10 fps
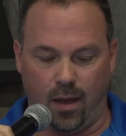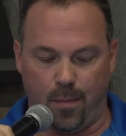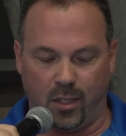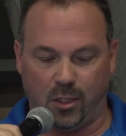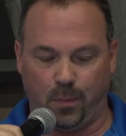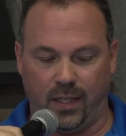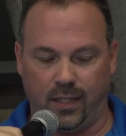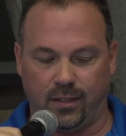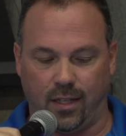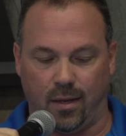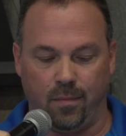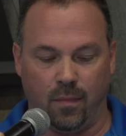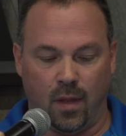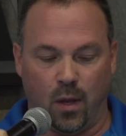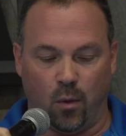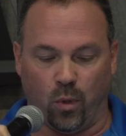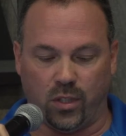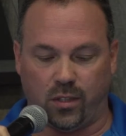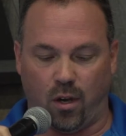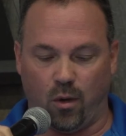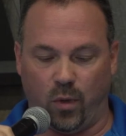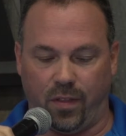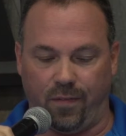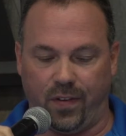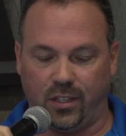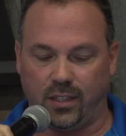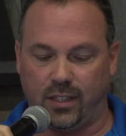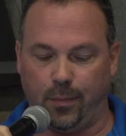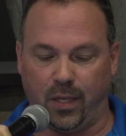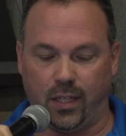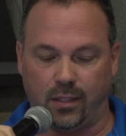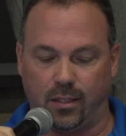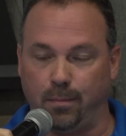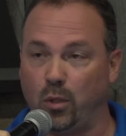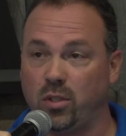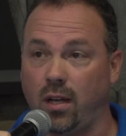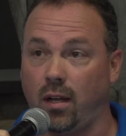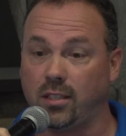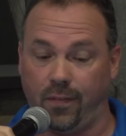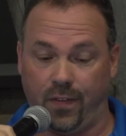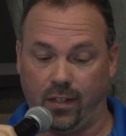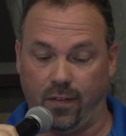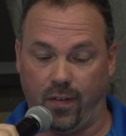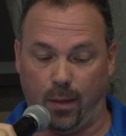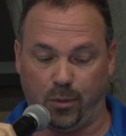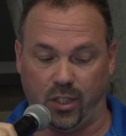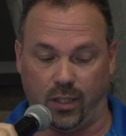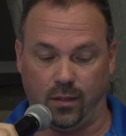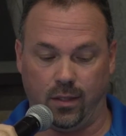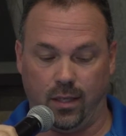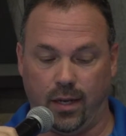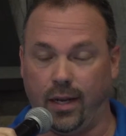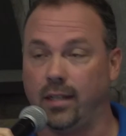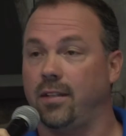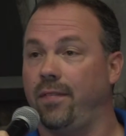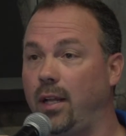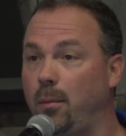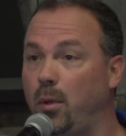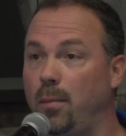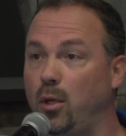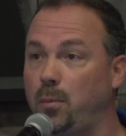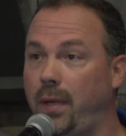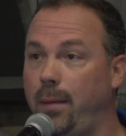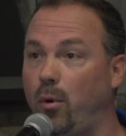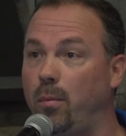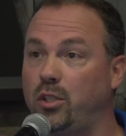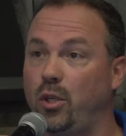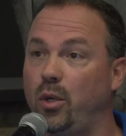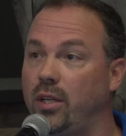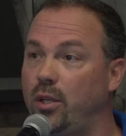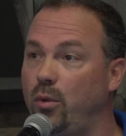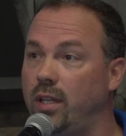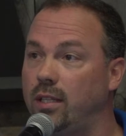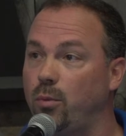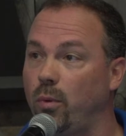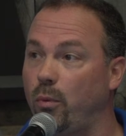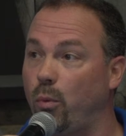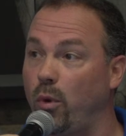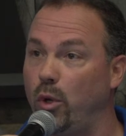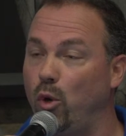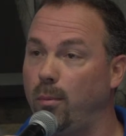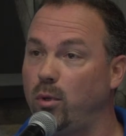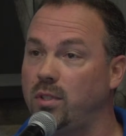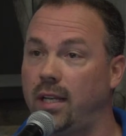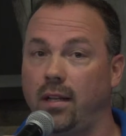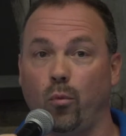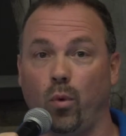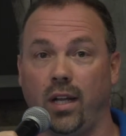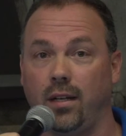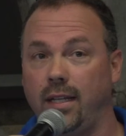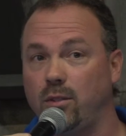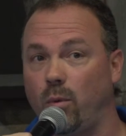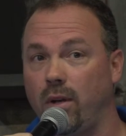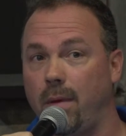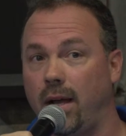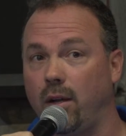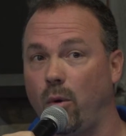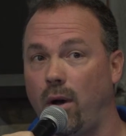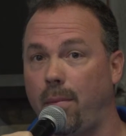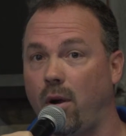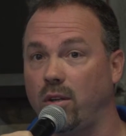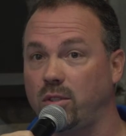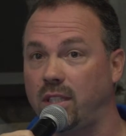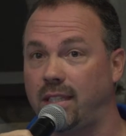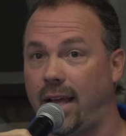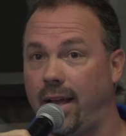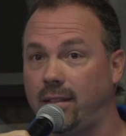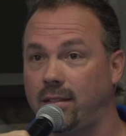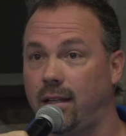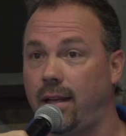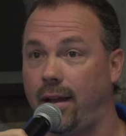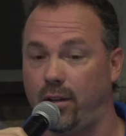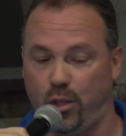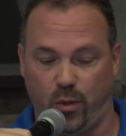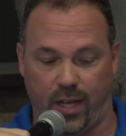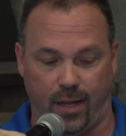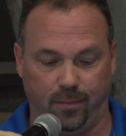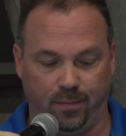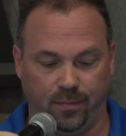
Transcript: I'm going to speed this up. We're starting with efficiency because it's the most cost-effective option and it's available to most people. But you can do this with renewables, and at least one of my co-op partners has asked how to do that.